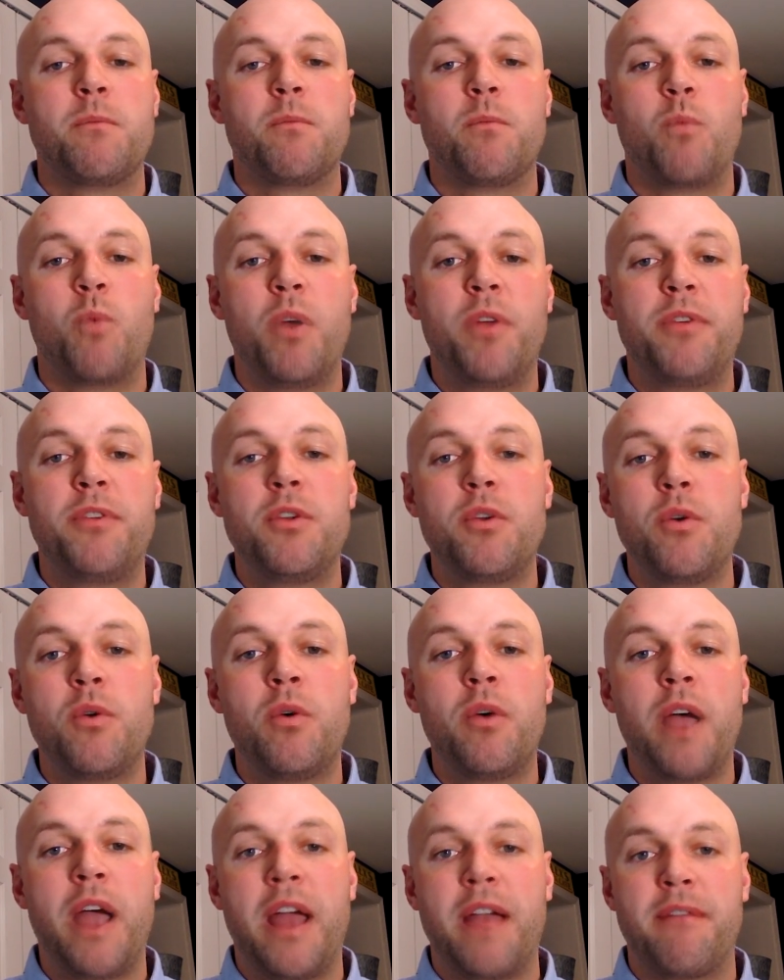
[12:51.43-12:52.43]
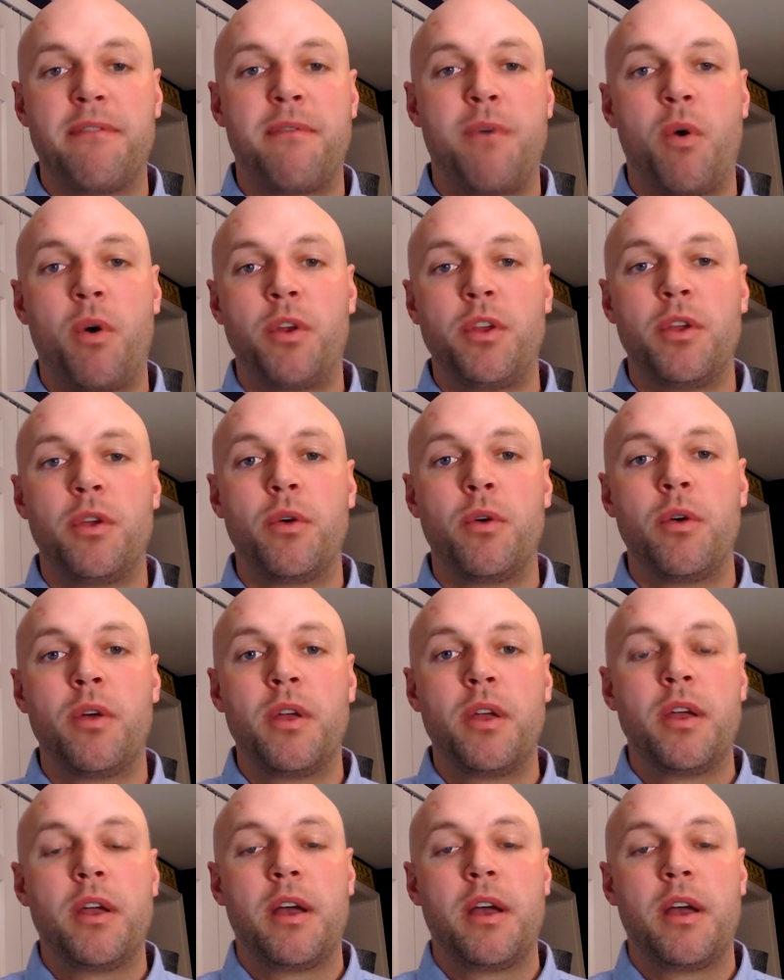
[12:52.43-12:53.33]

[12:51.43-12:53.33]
with you and for you